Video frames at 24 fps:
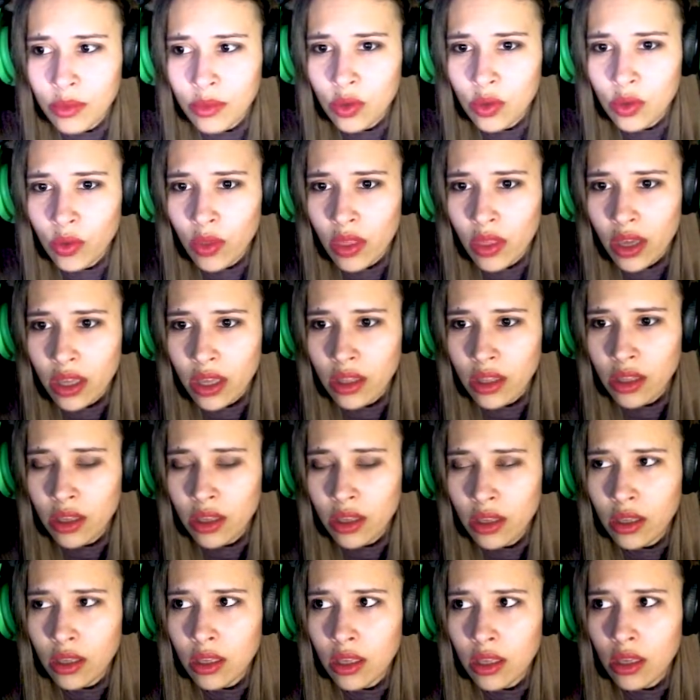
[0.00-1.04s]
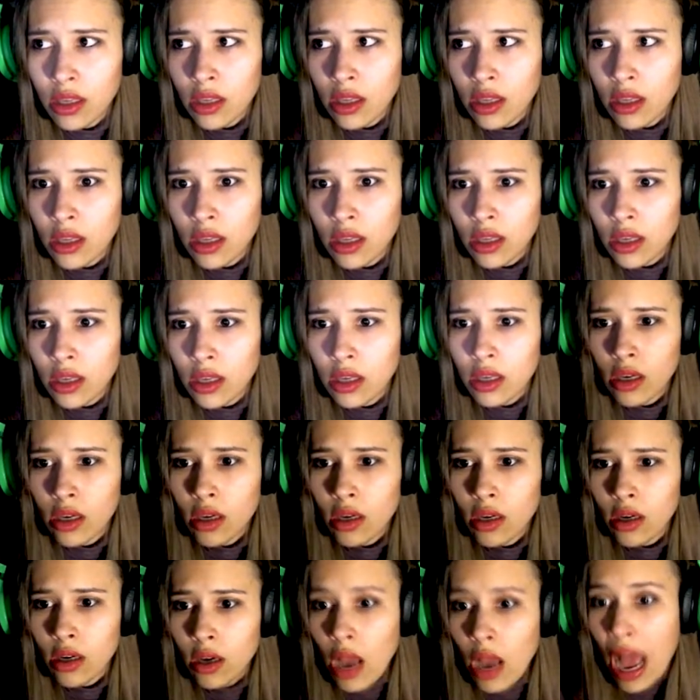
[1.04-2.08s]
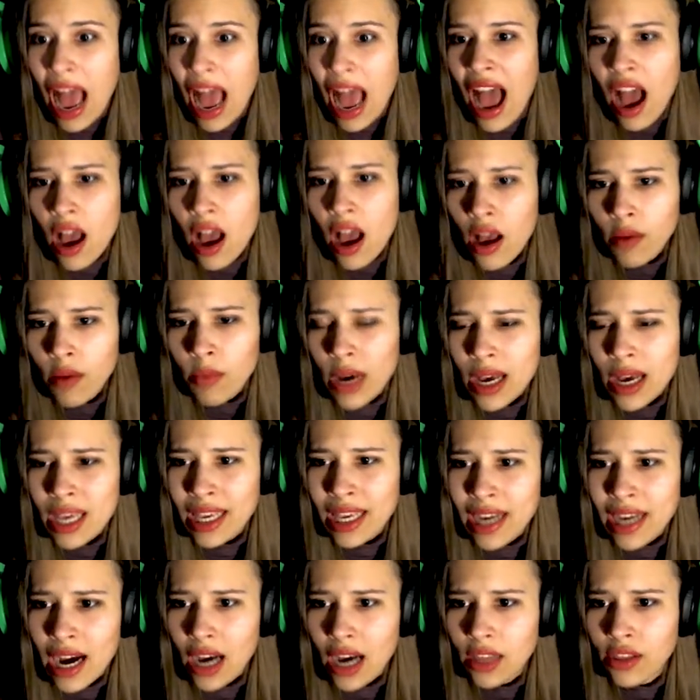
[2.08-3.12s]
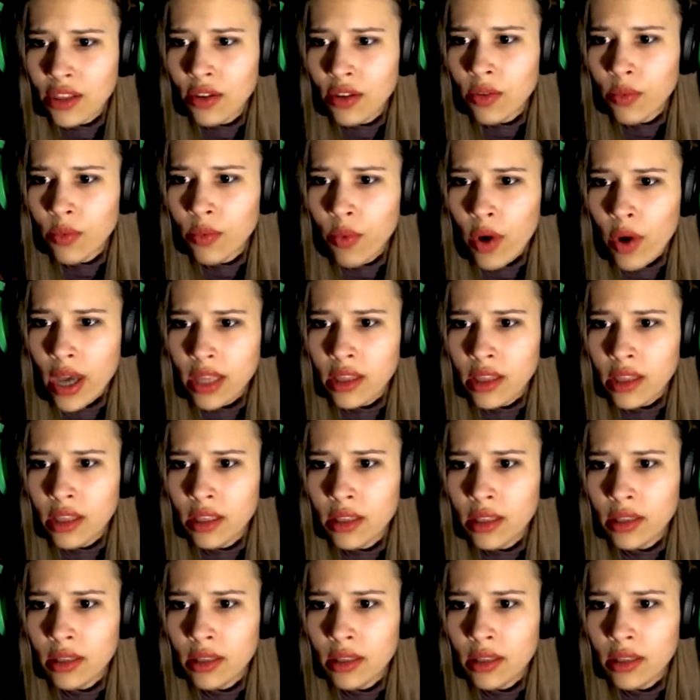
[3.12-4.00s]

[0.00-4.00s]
doing that. Ah! My god! What?